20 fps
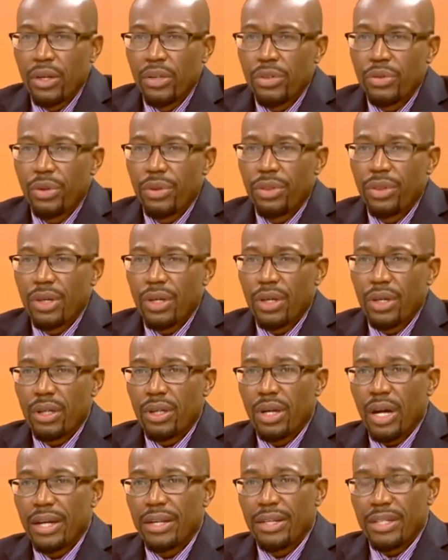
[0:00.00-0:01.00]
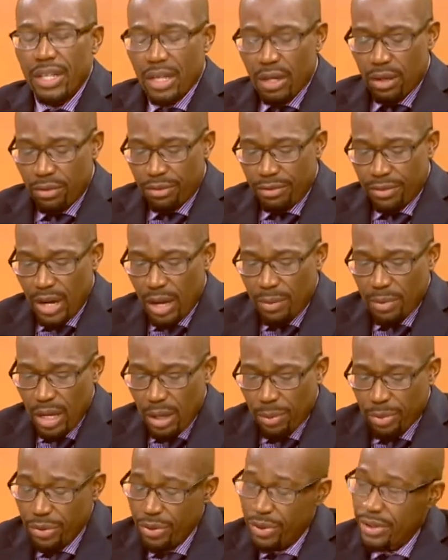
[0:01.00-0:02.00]
So the idea of coming
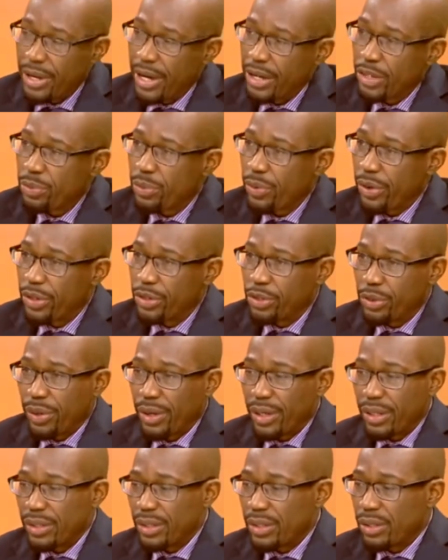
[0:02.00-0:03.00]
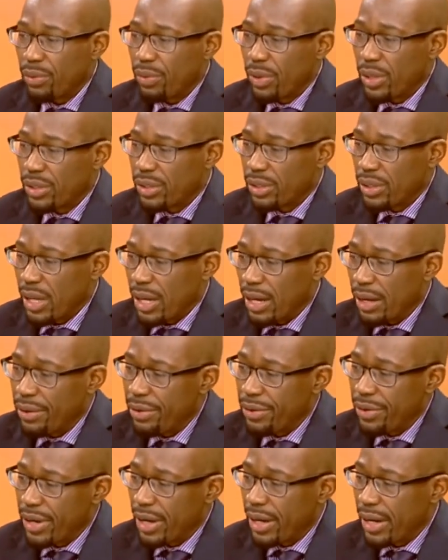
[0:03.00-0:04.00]
up with the diaspora insurance was a
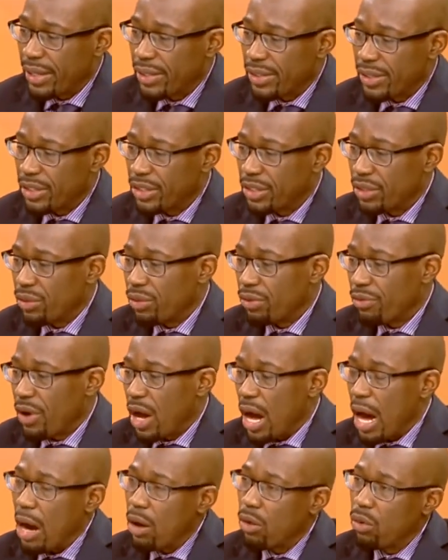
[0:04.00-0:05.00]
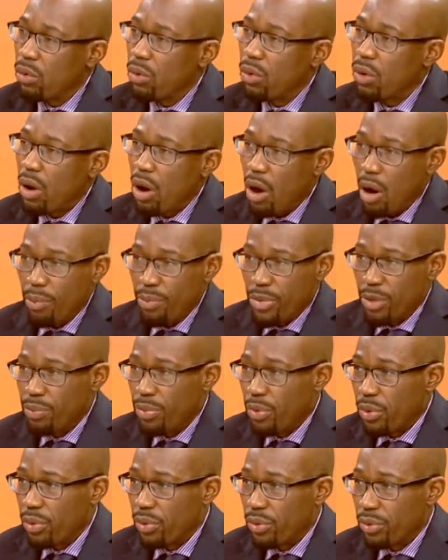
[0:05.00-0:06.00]
realization of how our
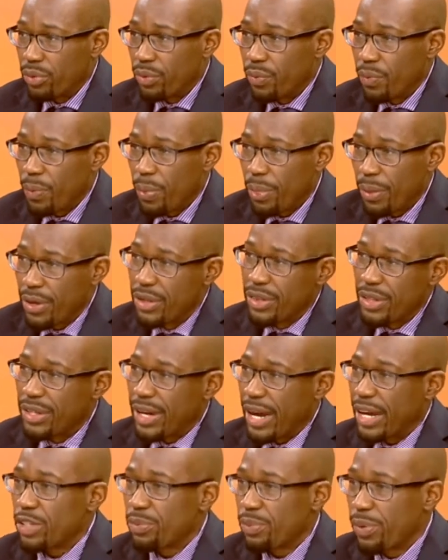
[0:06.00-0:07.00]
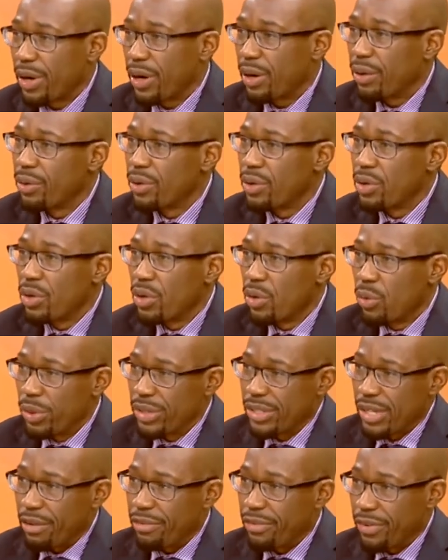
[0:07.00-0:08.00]
people in the diaspora were
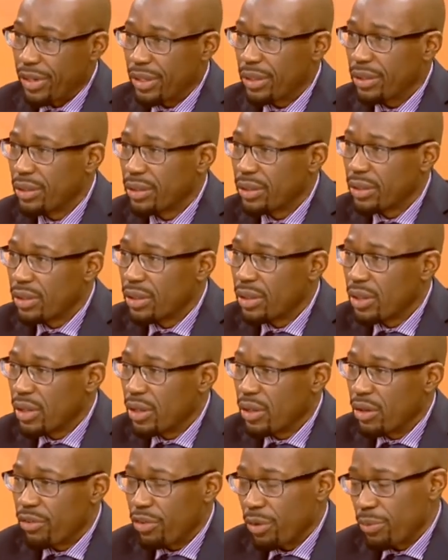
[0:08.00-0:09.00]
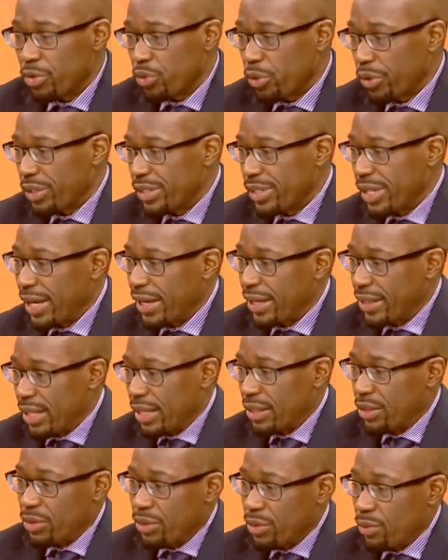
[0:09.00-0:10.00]
suffering from stories like
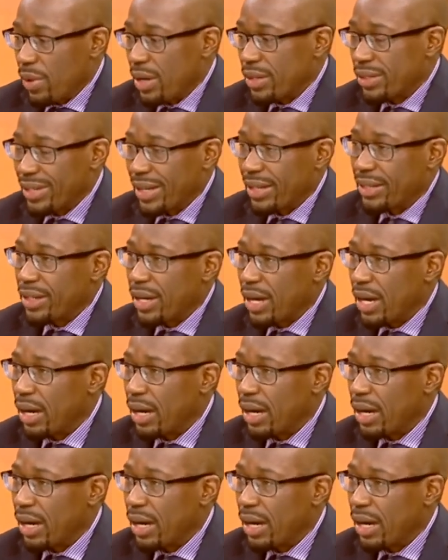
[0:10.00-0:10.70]
that, the ones that